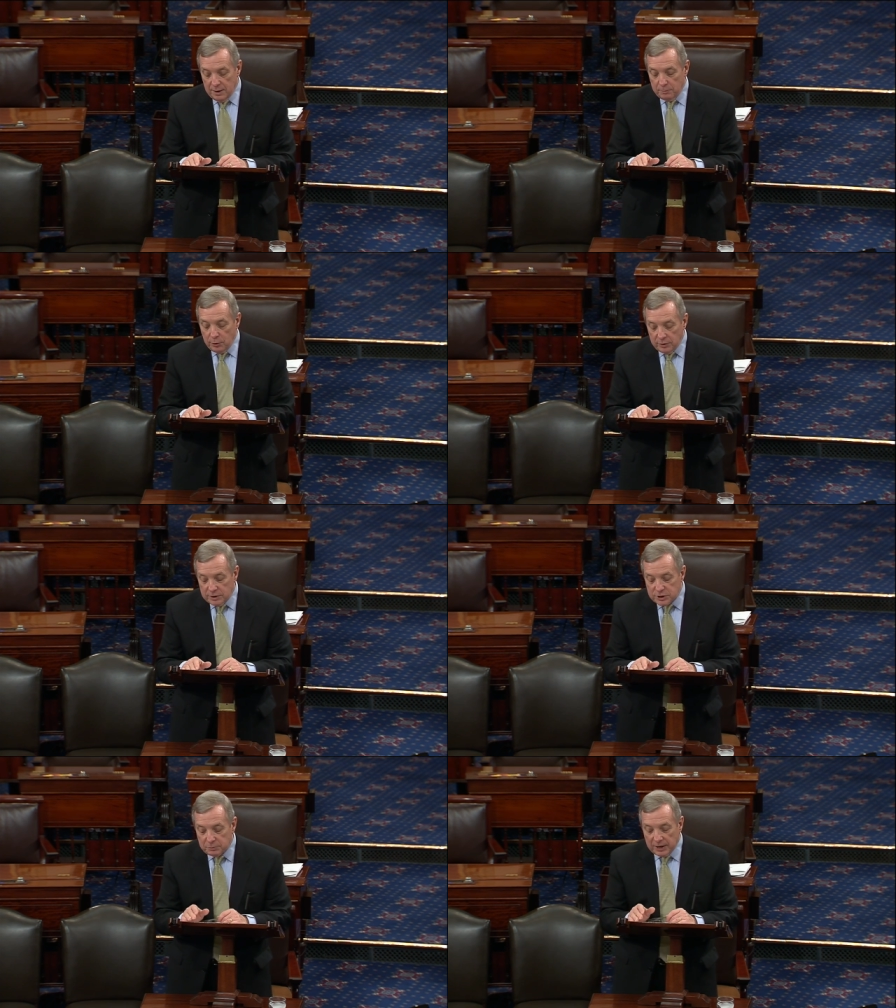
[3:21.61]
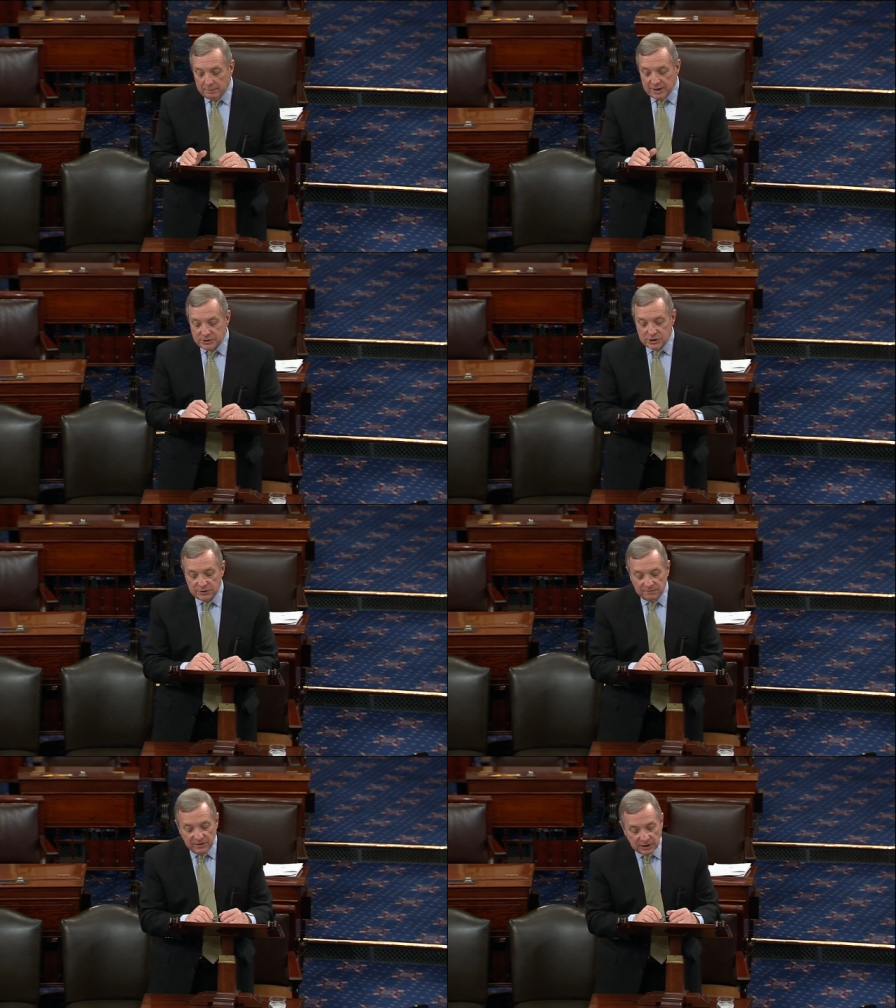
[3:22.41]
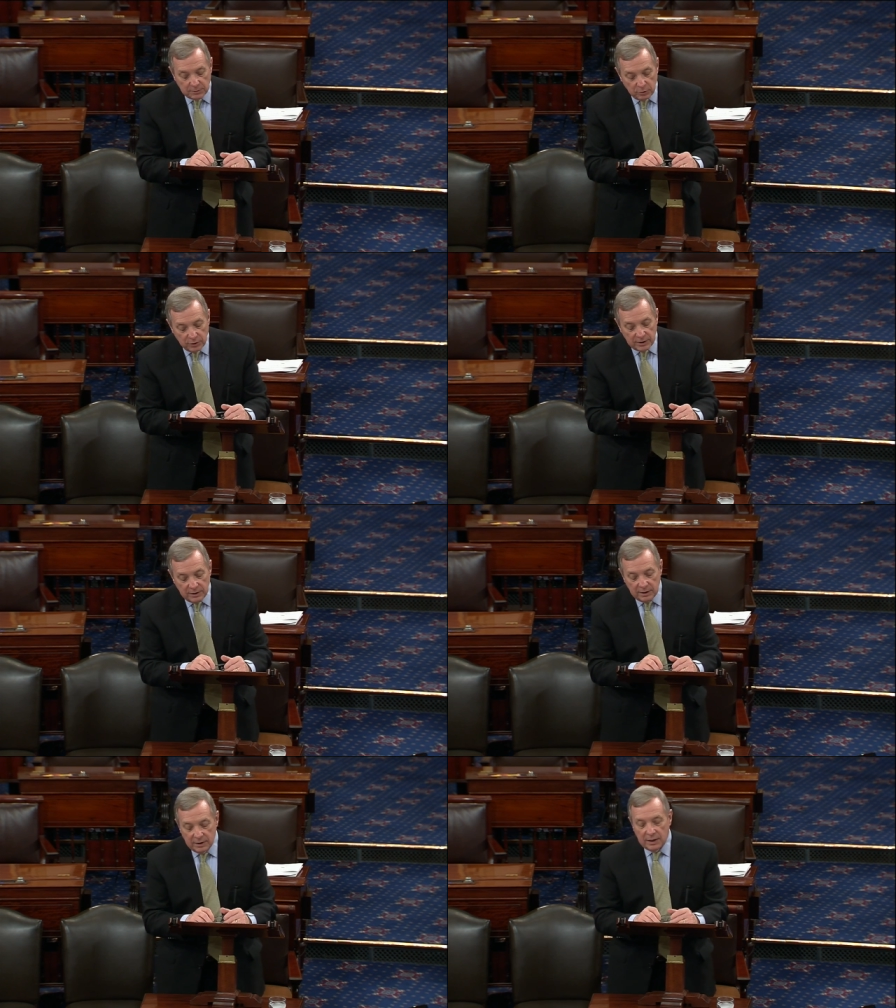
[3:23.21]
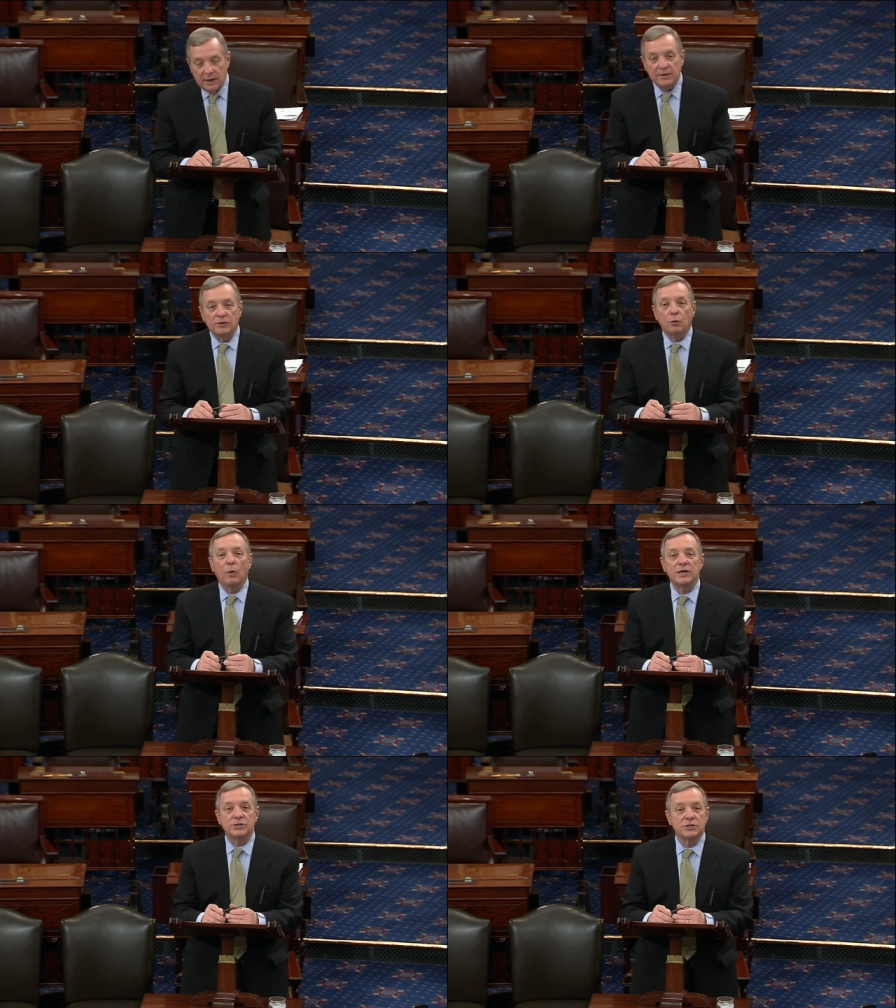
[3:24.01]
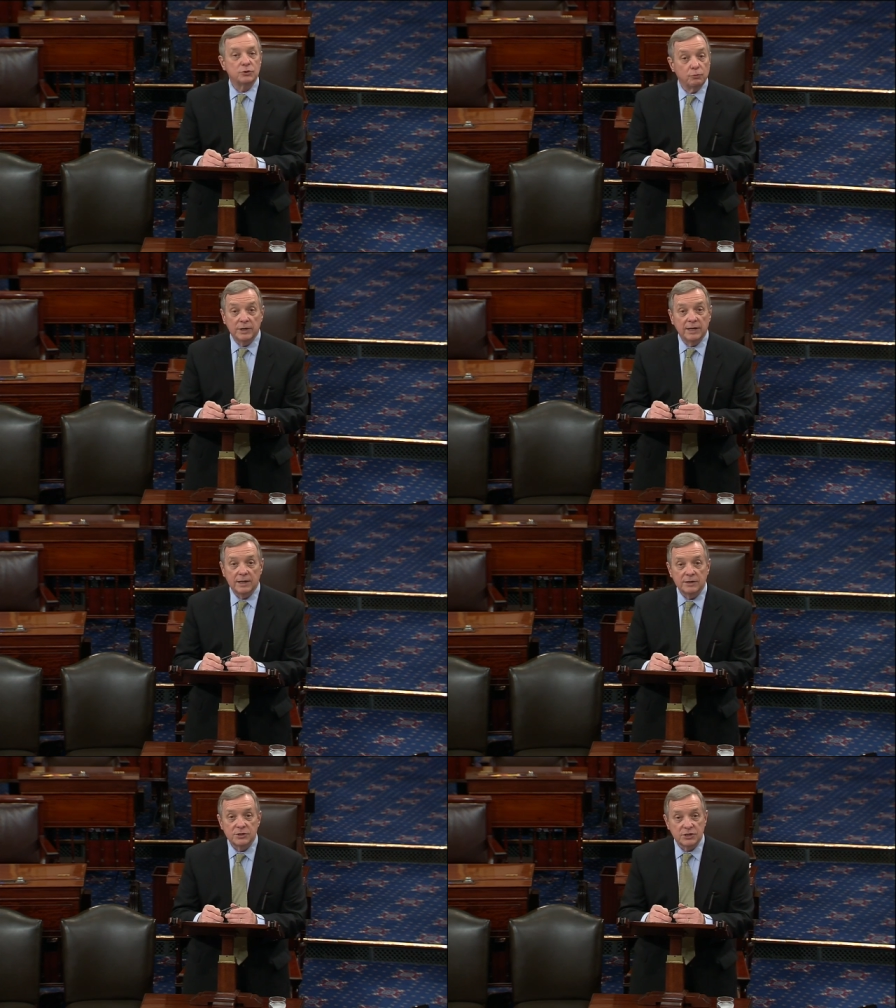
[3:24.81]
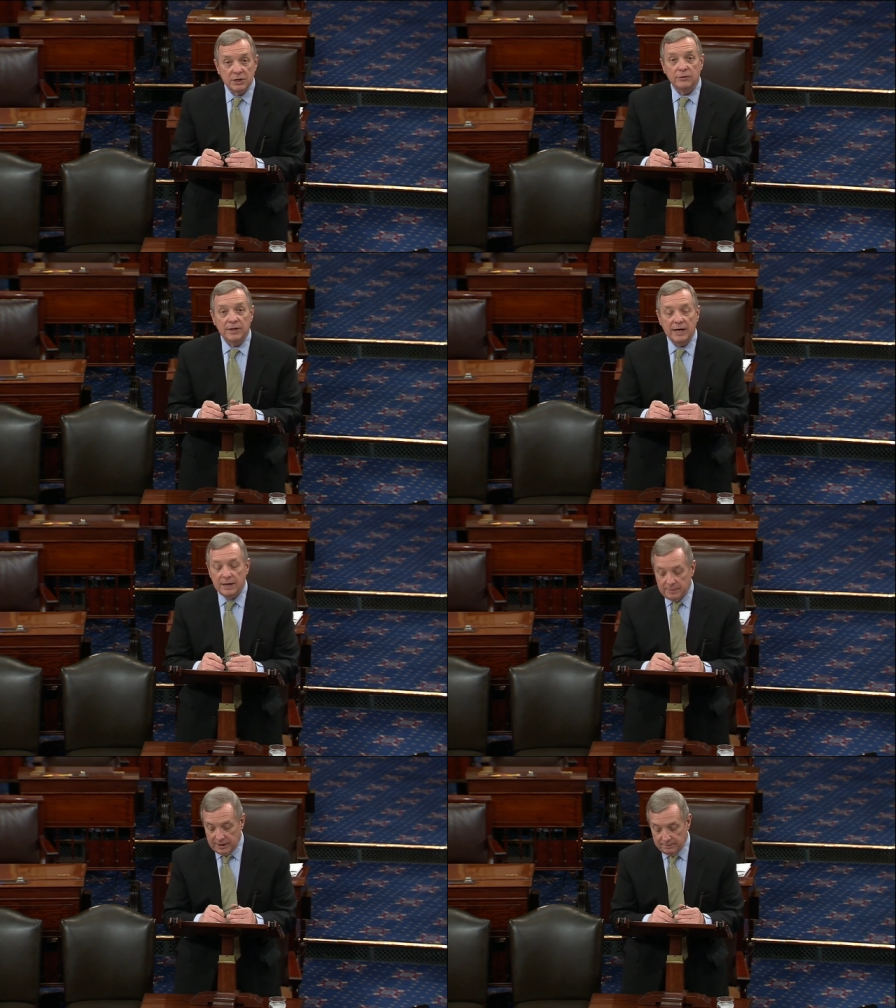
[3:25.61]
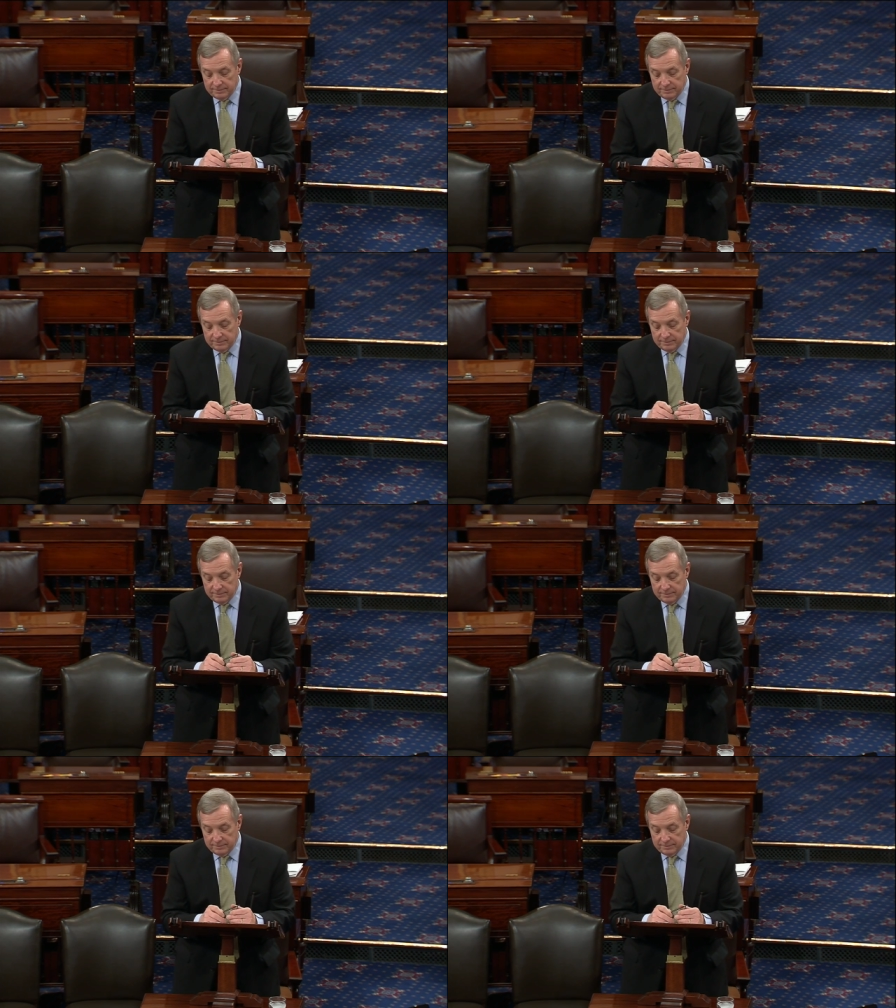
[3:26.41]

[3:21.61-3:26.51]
Putin has spread a message of victimhood and that the West is really still the enemy.